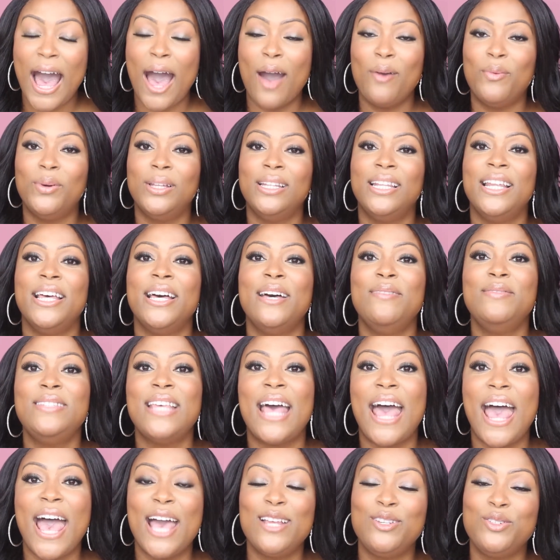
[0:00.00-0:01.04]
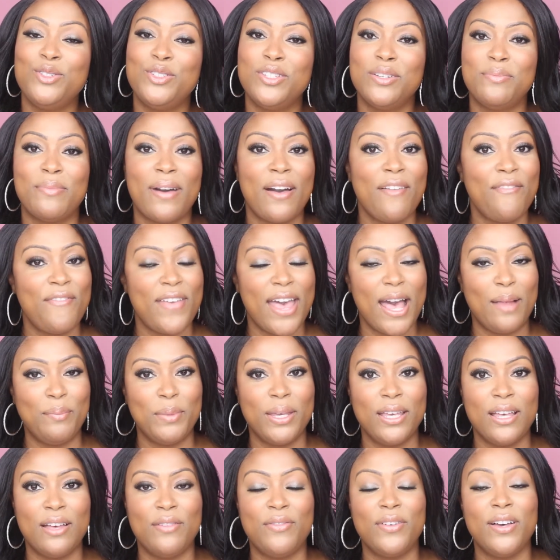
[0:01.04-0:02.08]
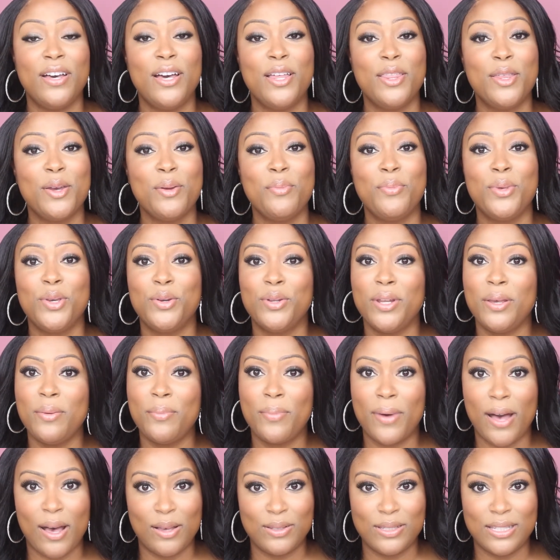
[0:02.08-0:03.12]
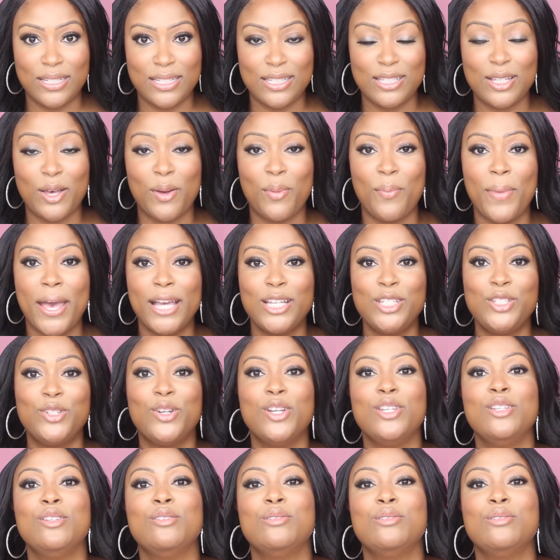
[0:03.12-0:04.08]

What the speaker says: I would love to add you to my family of other beauty bosses, so make sure you